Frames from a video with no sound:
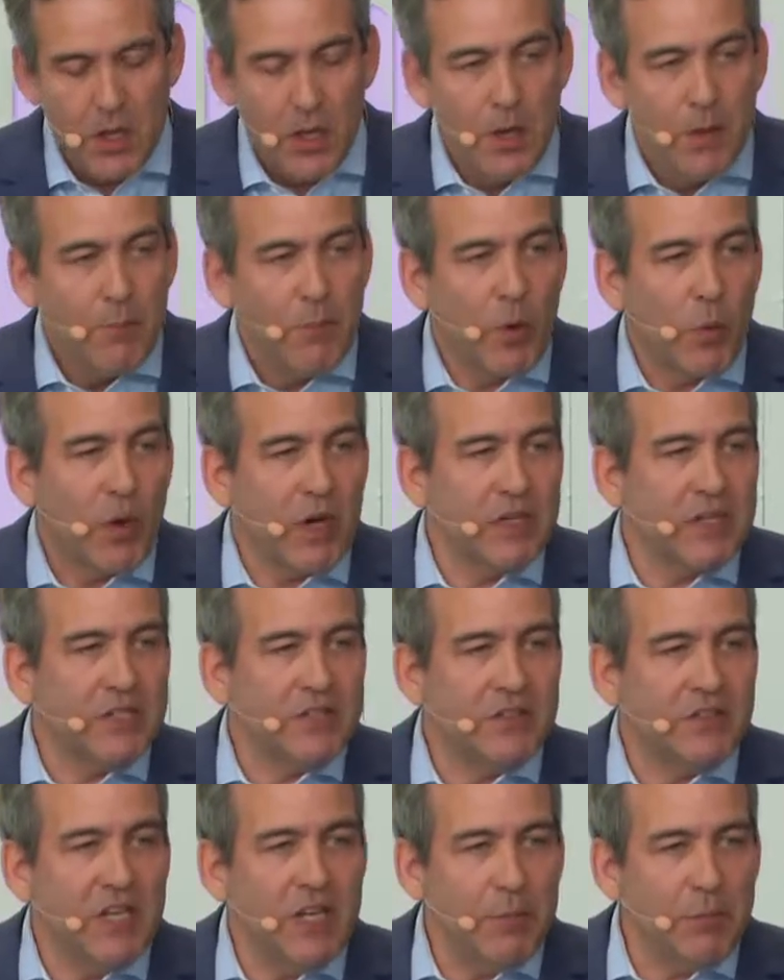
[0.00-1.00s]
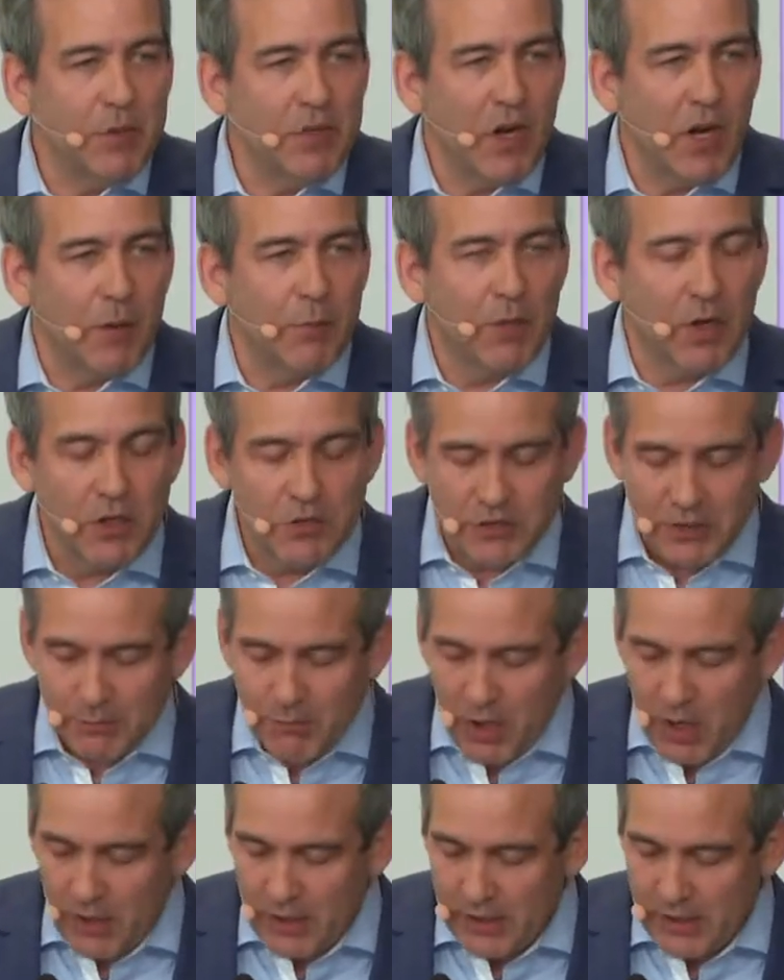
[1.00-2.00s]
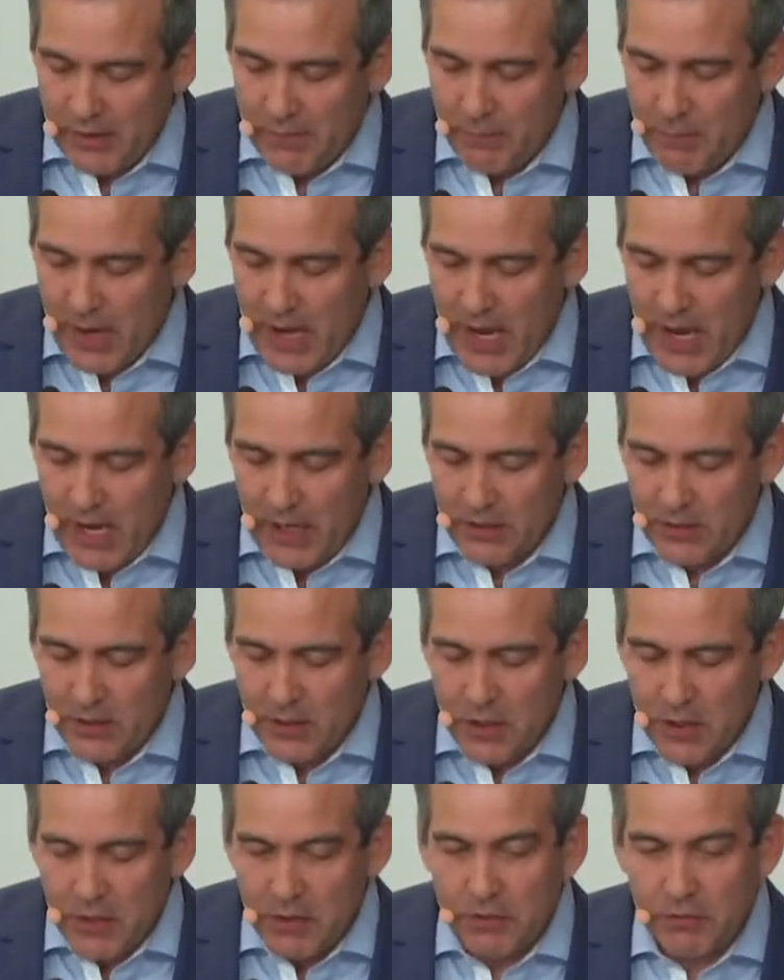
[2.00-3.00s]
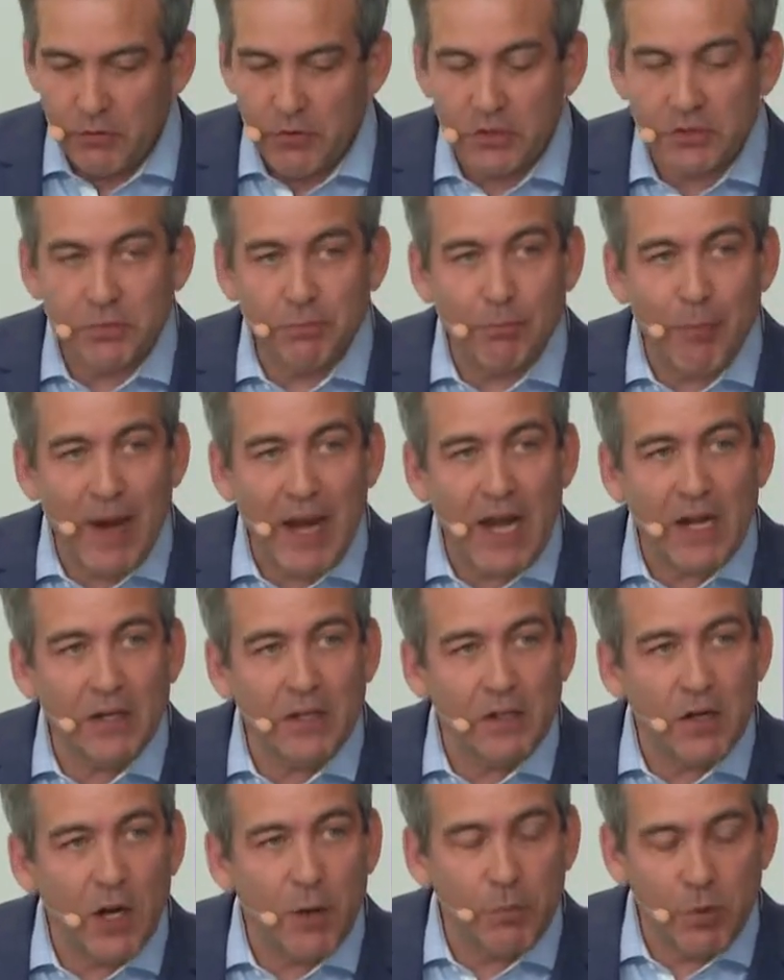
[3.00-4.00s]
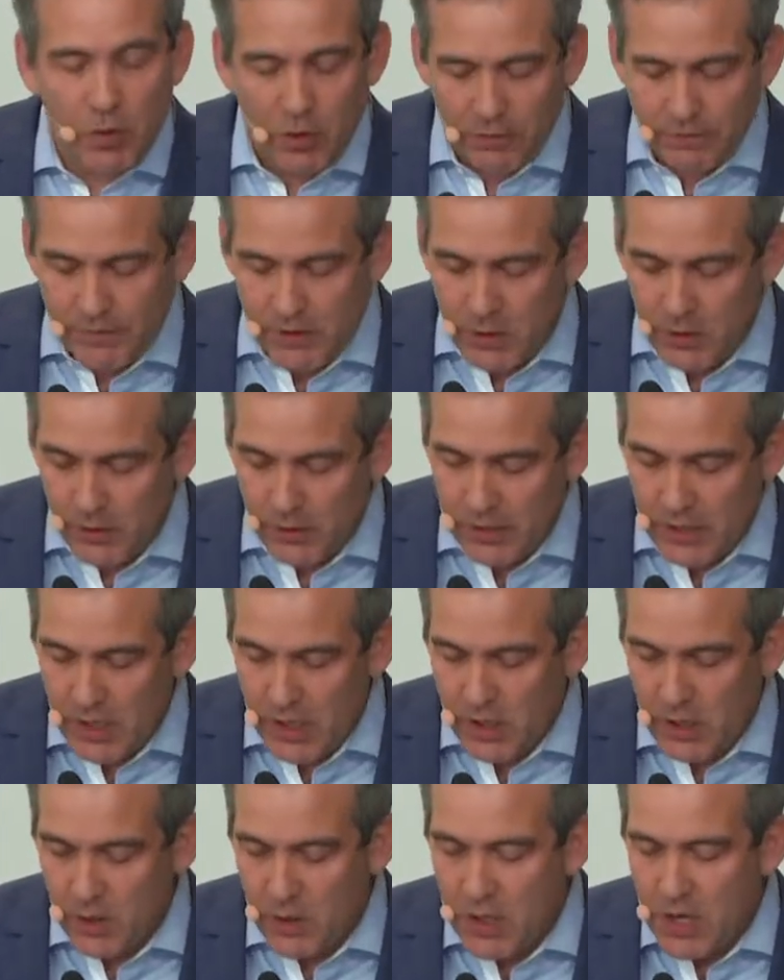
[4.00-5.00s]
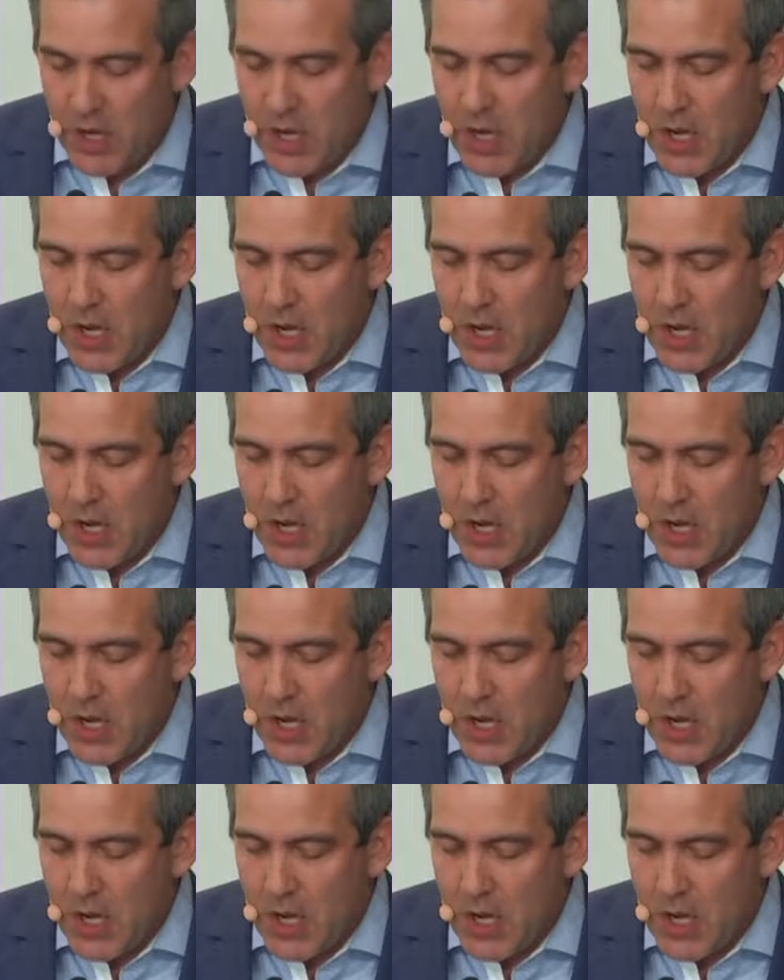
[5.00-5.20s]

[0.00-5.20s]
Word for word: But we're going to deepen our emerging market impact through expanding our portfolio